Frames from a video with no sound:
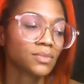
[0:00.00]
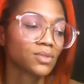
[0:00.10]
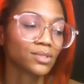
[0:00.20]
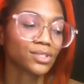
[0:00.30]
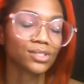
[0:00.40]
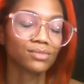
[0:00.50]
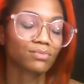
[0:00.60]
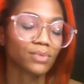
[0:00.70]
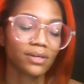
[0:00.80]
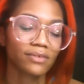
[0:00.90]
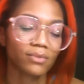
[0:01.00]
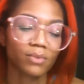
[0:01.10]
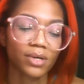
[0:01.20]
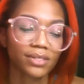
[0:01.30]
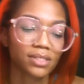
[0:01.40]
or just whatever
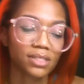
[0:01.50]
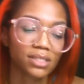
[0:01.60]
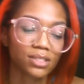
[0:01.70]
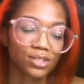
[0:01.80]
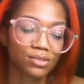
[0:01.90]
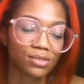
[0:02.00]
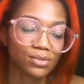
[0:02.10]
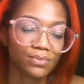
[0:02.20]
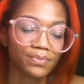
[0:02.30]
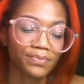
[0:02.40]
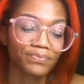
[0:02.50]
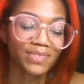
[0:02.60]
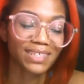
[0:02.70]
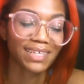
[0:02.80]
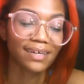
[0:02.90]
work it is that you do
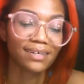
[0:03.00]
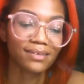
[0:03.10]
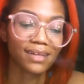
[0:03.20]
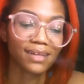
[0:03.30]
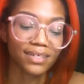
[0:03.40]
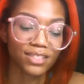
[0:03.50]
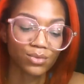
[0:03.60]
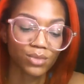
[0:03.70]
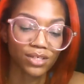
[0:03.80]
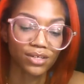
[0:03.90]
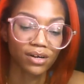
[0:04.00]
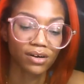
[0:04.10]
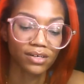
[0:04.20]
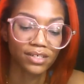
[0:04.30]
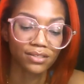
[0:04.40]
that aligns with your
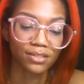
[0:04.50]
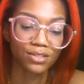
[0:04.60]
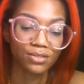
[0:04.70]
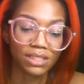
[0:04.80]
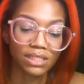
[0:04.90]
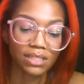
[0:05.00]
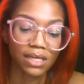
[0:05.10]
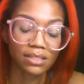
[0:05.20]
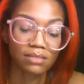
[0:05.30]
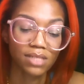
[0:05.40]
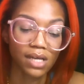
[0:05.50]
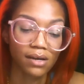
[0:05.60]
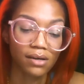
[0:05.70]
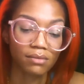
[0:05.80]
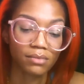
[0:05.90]
heart. And you need to take some
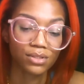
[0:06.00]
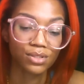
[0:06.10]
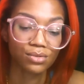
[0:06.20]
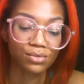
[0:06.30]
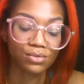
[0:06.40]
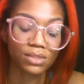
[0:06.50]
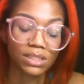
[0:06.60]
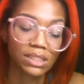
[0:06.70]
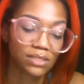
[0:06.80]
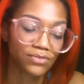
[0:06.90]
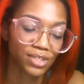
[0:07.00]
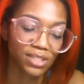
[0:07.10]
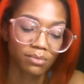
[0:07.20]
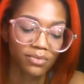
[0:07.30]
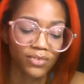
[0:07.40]
time to, and this is for
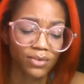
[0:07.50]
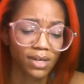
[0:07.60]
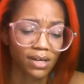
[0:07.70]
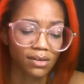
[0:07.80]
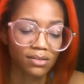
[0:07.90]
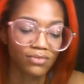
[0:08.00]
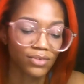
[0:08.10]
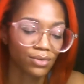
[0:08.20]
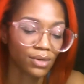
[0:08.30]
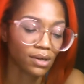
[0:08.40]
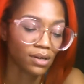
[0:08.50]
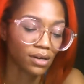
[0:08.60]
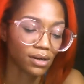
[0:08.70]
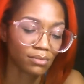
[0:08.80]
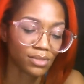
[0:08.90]
some of you, not all of you,
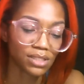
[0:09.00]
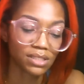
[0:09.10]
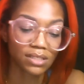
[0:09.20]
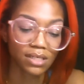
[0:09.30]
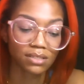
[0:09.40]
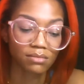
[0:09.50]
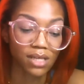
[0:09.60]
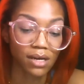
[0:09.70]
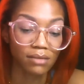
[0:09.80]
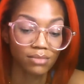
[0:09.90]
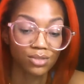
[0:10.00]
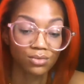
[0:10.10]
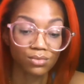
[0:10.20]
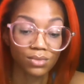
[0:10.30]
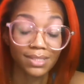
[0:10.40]
um, you need to take some time
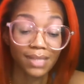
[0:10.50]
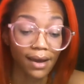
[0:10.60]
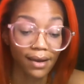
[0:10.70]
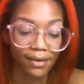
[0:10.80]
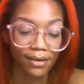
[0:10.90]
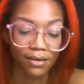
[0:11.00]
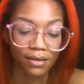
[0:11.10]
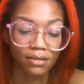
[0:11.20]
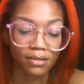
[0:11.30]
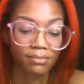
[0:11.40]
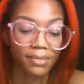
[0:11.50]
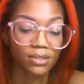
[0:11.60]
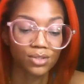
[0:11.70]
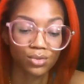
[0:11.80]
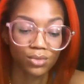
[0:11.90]
to decide, make
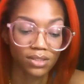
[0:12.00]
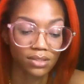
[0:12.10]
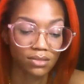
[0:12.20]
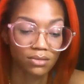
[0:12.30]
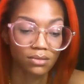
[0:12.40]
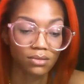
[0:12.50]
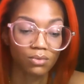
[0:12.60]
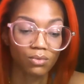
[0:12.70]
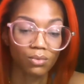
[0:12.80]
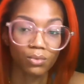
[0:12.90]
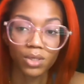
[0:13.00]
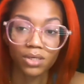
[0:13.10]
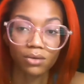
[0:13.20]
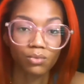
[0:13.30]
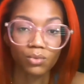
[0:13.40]
a choice.
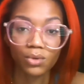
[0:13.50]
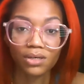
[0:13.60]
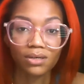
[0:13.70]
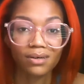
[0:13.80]
Where, what,